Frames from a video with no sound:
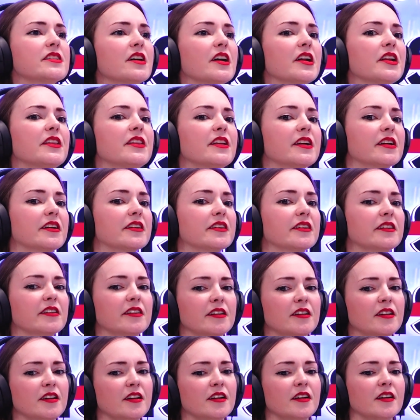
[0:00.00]
I think
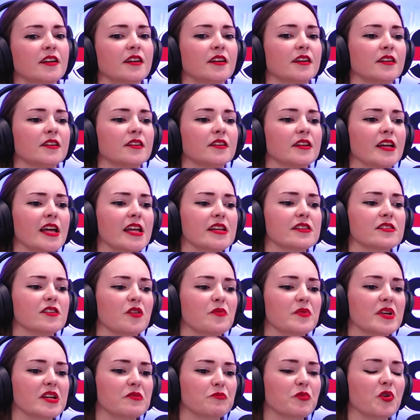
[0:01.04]

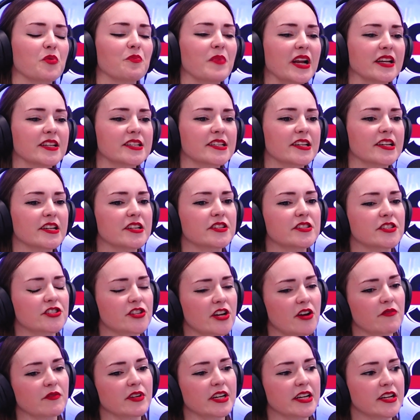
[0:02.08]
mentally,
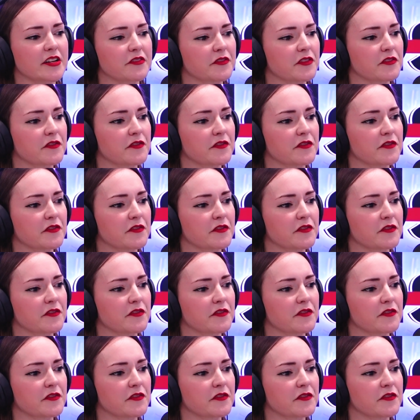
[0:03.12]
generally, if